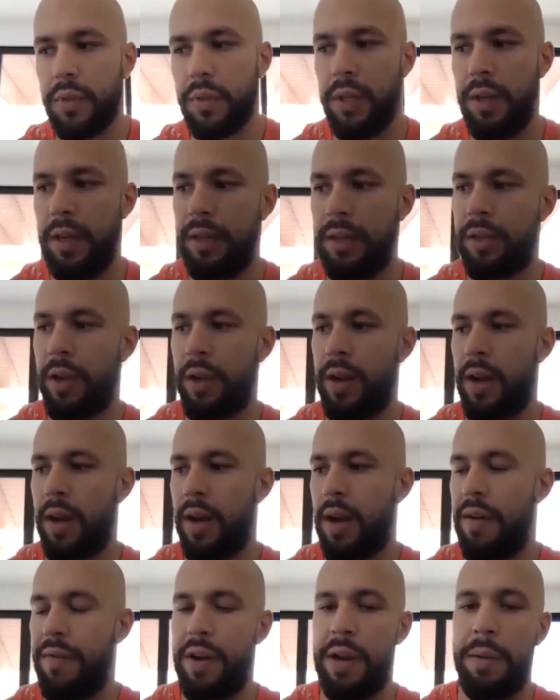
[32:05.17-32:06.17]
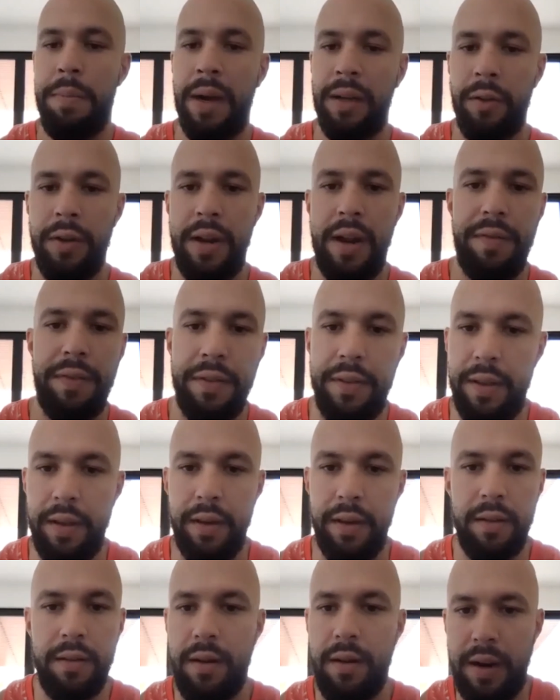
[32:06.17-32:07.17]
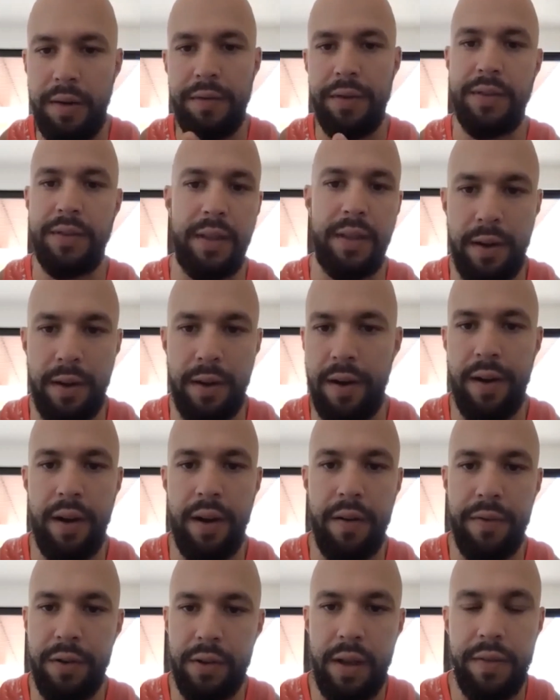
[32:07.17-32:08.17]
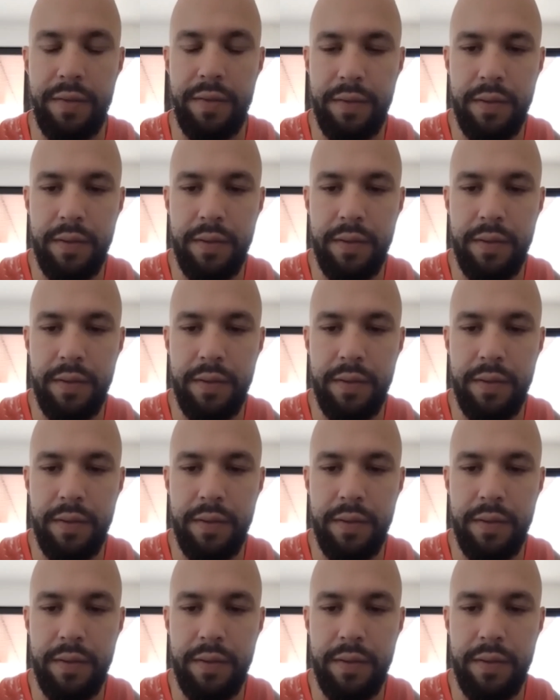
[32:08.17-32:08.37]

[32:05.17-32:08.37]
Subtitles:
is going to have an impact on everything, on every single area of your life.